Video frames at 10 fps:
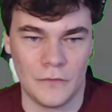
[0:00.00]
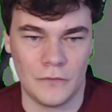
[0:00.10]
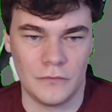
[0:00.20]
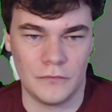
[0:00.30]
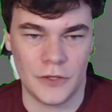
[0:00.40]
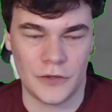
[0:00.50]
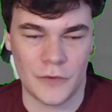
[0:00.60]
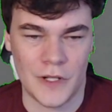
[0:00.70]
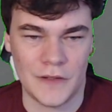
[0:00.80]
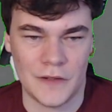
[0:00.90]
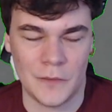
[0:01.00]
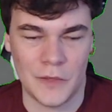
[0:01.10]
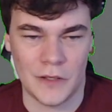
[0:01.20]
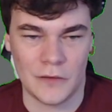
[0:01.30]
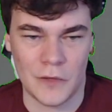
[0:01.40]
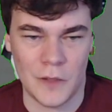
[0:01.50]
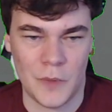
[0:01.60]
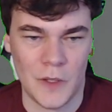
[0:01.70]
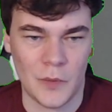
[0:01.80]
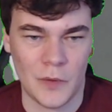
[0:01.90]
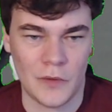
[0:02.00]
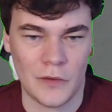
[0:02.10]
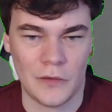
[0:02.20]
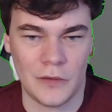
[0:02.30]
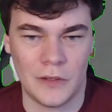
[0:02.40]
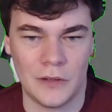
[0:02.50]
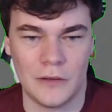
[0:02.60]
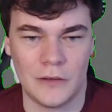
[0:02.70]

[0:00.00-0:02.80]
there's racism against white people and